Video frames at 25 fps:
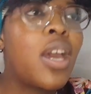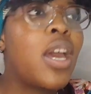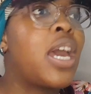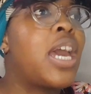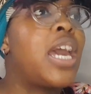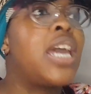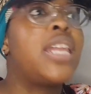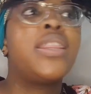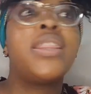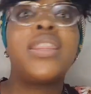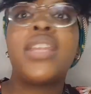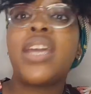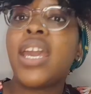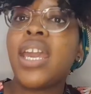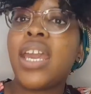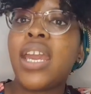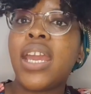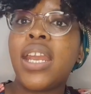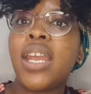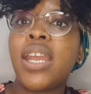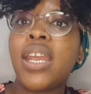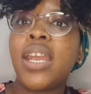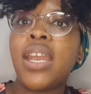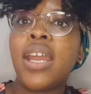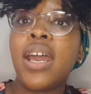And
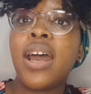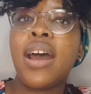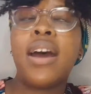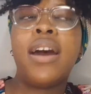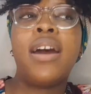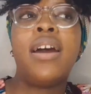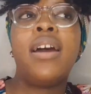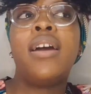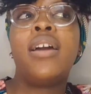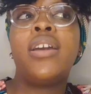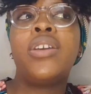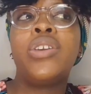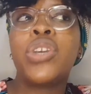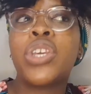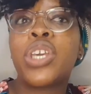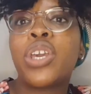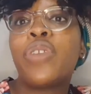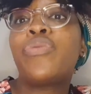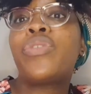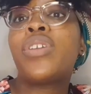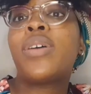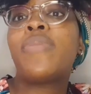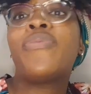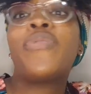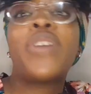then you
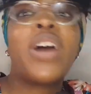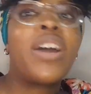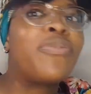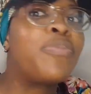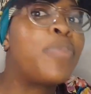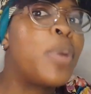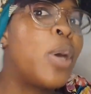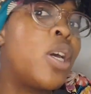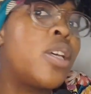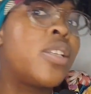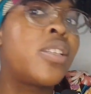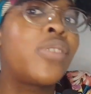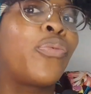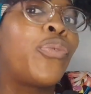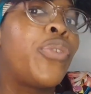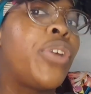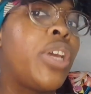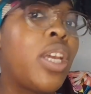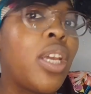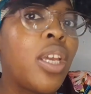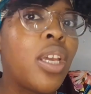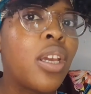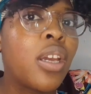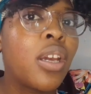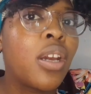give them 5 pairs
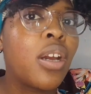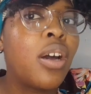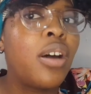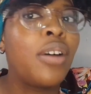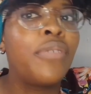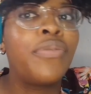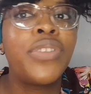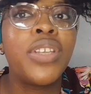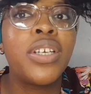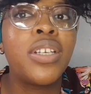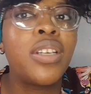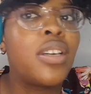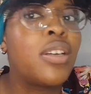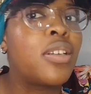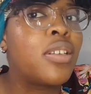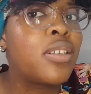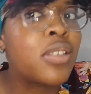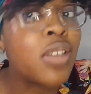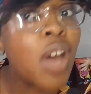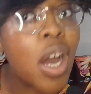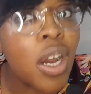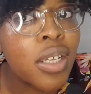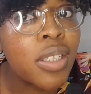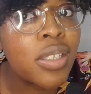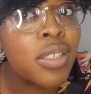free of the
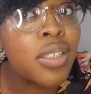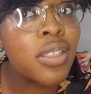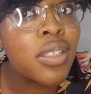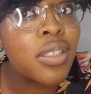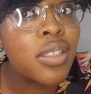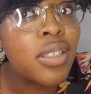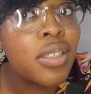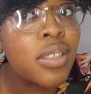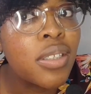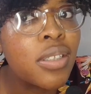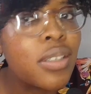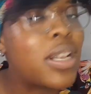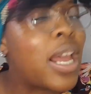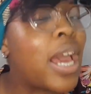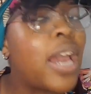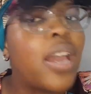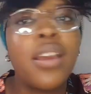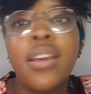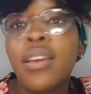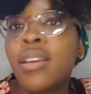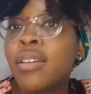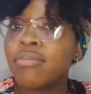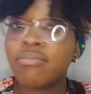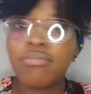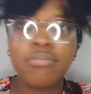socks.
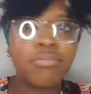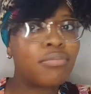Like,